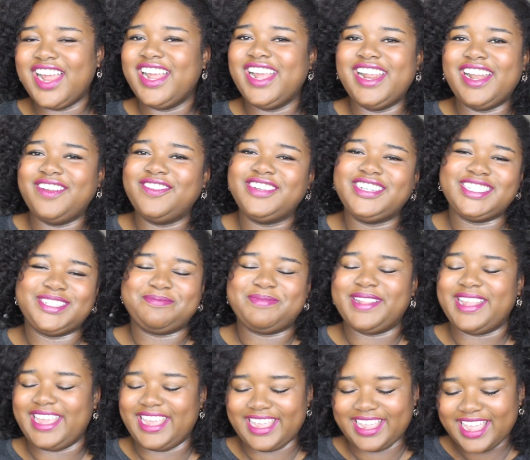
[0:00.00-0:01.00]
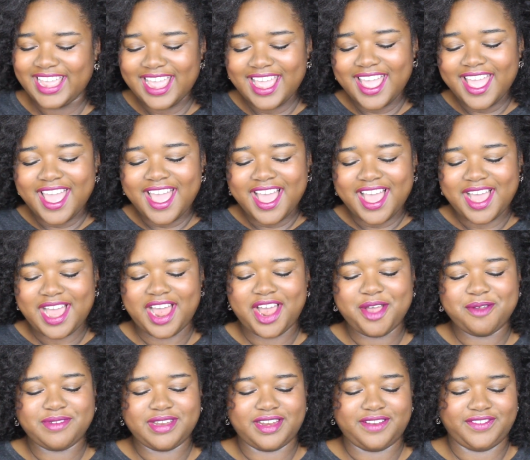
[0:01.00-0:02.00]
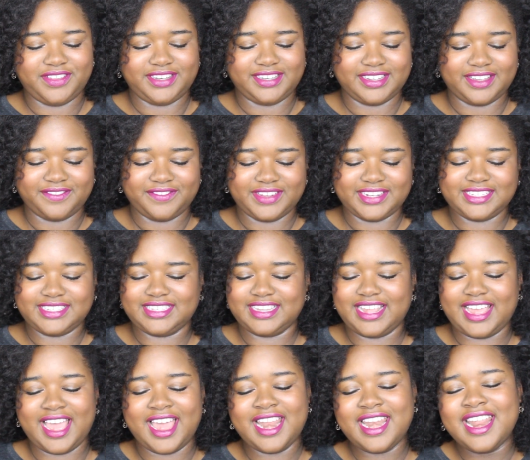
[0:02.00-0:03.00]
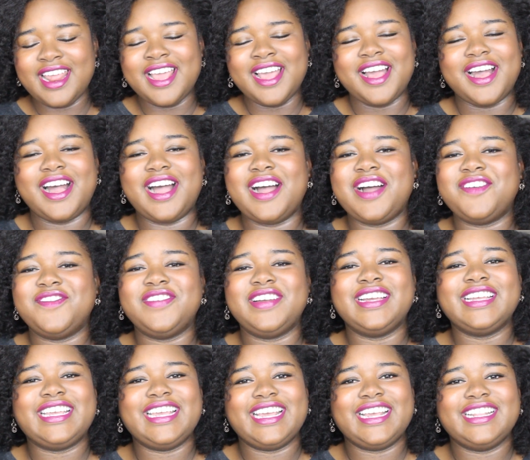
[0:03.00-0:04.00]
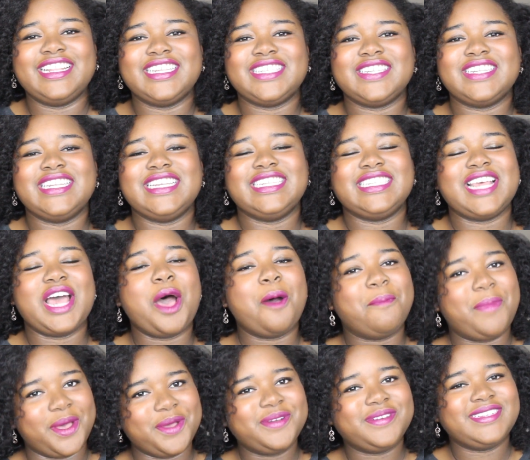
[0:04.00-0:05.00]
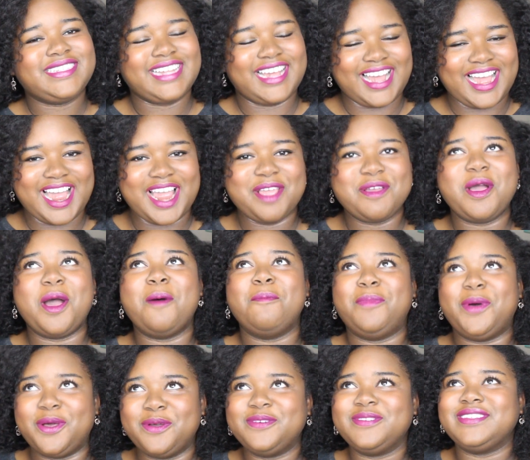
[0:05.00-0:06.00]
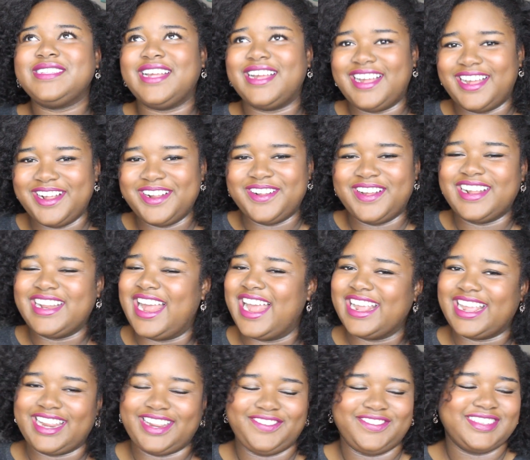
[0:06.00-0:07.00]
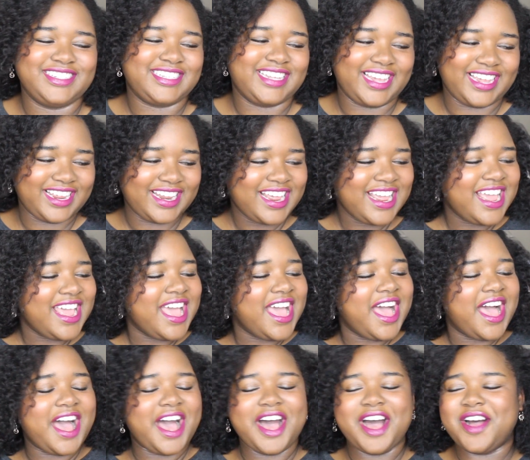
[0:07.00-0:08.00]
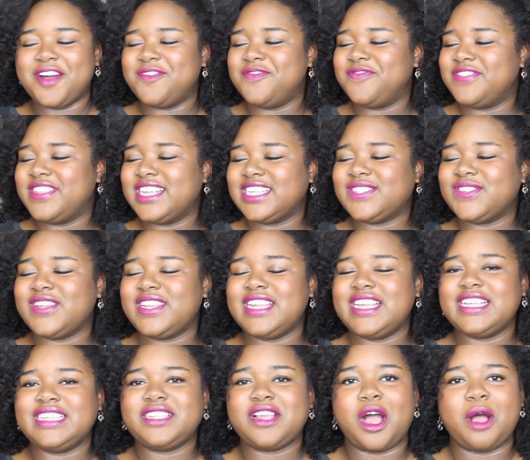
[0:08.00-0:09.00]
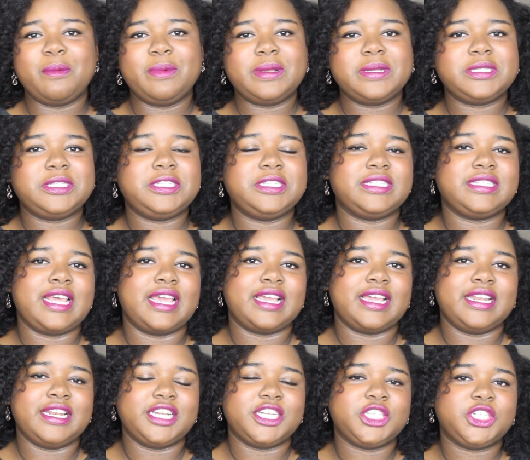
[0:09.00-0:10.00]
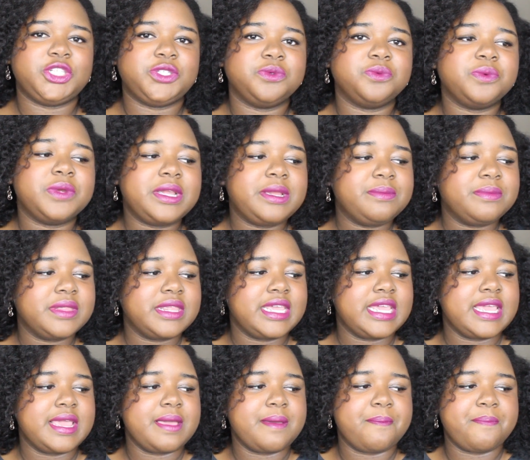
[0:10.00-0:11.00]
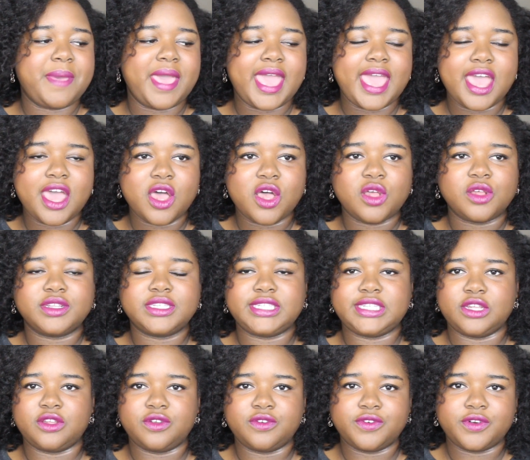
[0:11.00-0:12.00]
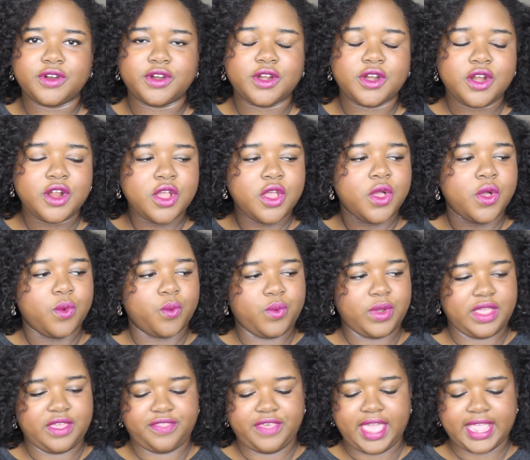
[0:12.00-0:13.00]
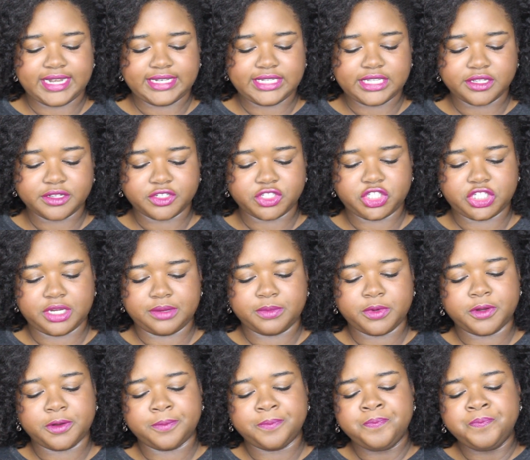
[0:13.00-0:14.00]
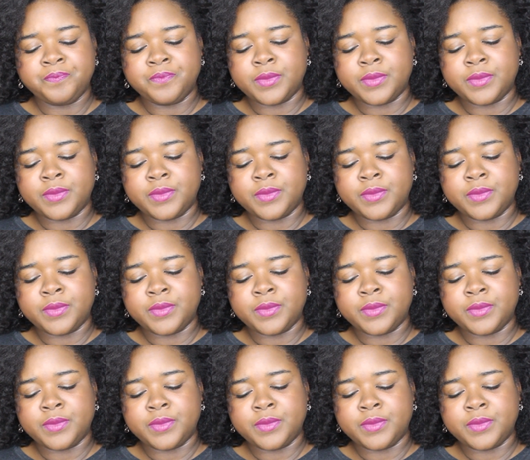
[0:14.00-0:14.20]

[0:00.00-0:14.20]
I'm just playing. I hope none of you took offense to that. Again, this one is About Time. About Time. I can't even say it. This one is almost just like an extremely pale silver with a teal shimmer